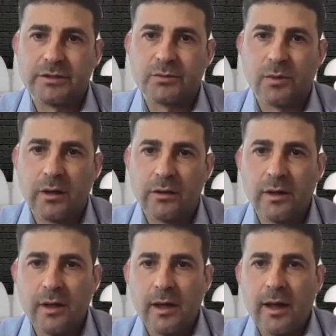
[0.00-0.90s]
as
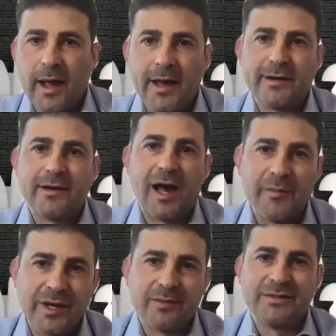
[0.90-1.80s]
well, and
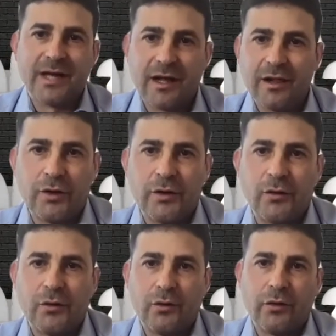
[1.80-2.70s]
IBM, Dell,
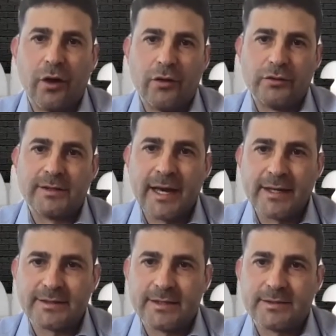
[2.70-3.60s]
and all those
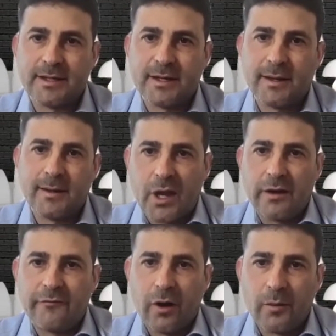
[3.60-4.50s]
data center
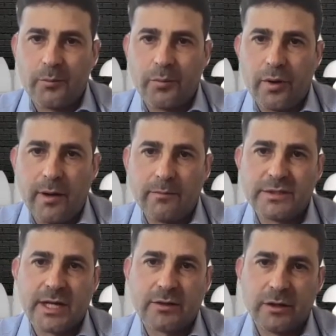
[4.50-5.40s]
kind of on-prem
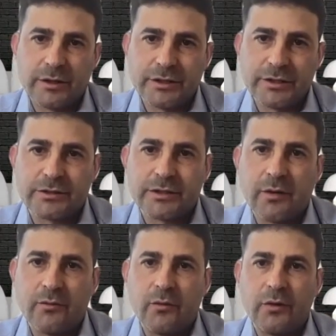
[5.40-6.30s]
technologies.
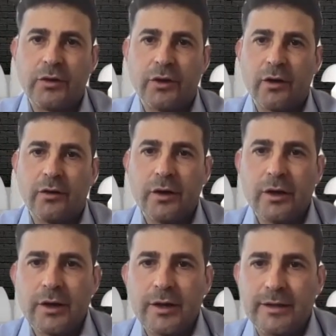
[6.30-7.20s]
So,
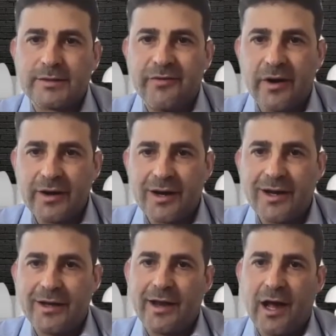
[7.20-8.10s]
it's very
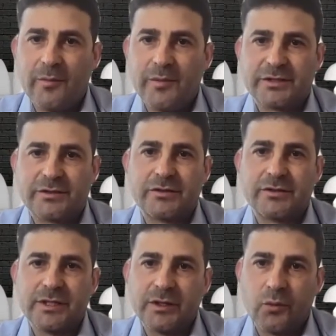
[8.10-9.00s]
clear in our business to
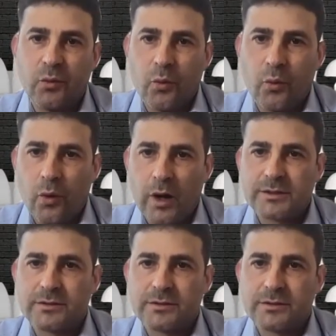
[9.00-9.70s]
see what